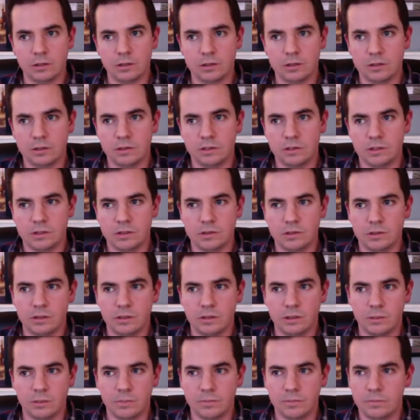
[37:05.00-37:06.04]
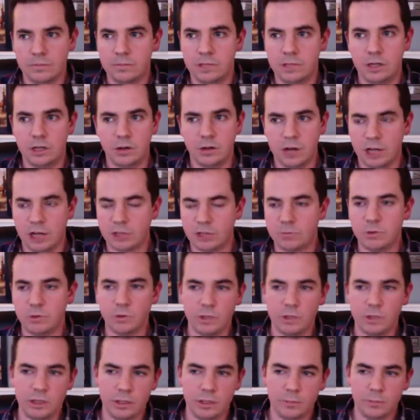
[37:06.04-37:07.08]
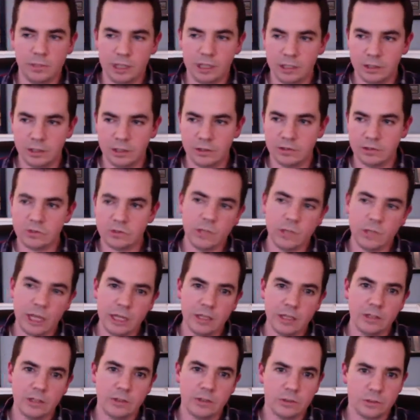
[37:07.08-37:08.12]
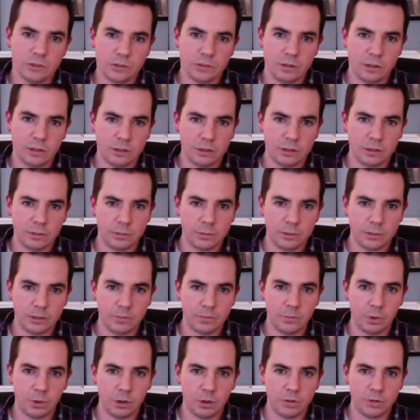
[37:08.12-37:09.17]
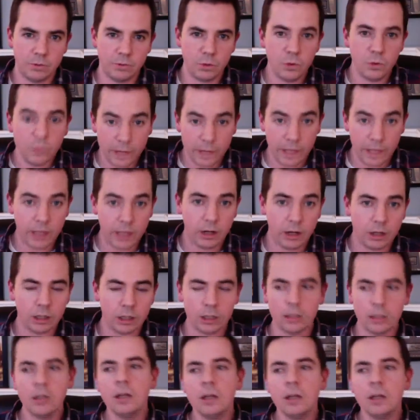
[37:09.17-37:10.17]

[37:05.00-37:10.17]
Just interaction between them, getting a little bit more of who they are,